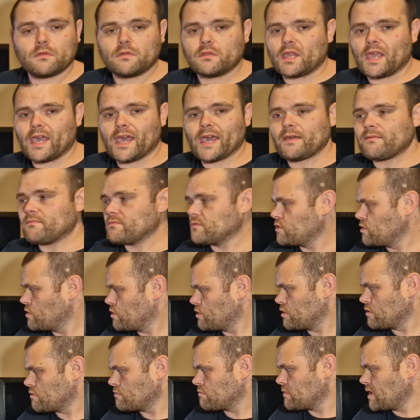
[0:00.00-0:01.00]
Yeah,
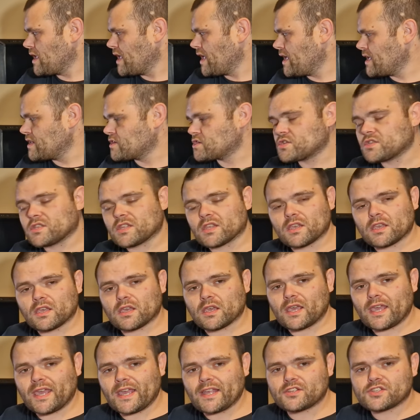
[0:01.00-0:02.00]
the H
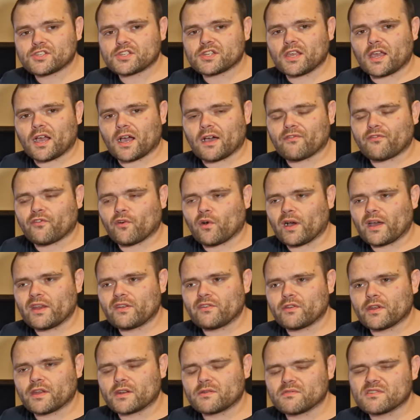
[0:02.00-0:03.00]
the H D R four
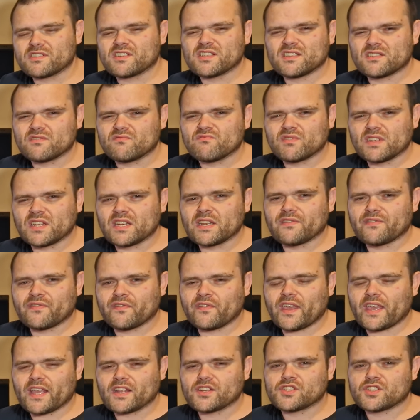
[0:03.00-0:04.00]
hundred, which isn't really
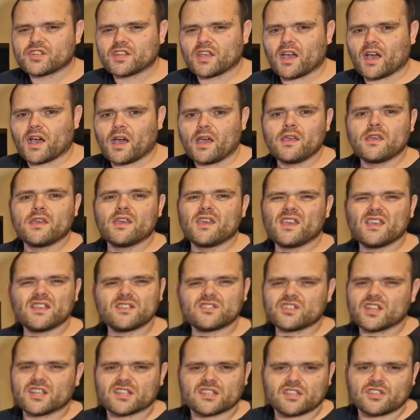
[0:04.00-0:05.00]
H D R,
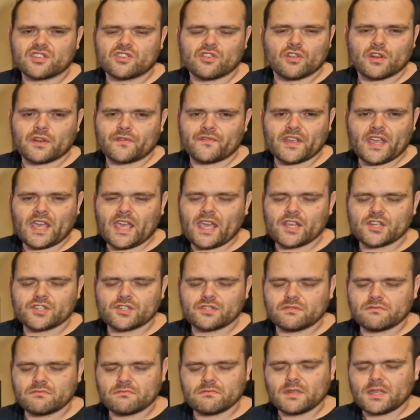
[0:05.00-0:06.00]
it's just a
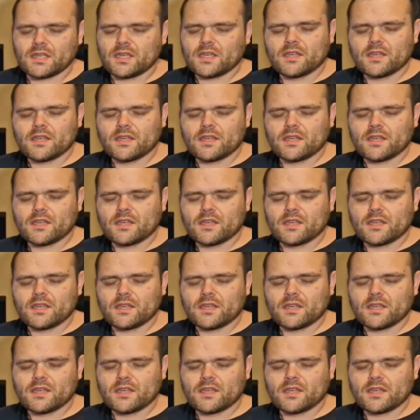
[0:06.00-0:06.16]
certification.